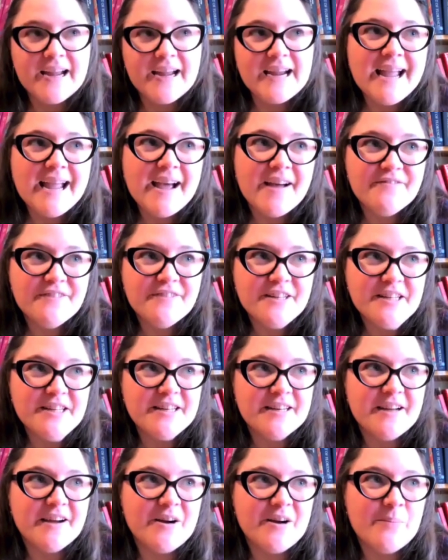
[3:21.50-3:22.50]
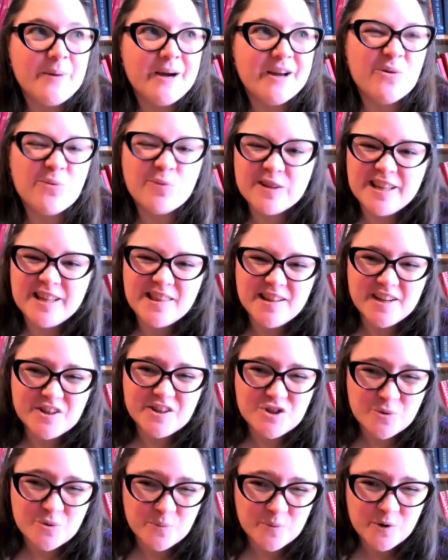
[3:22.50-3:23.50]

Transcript: haven't, I don't really think it's